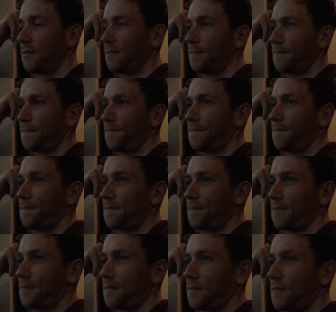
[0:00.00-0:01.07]

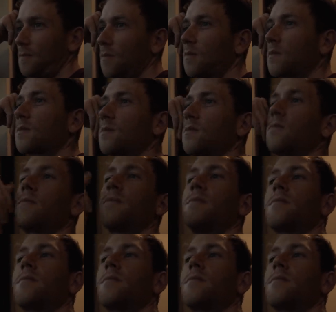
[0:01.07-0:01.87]
Nobody speaks.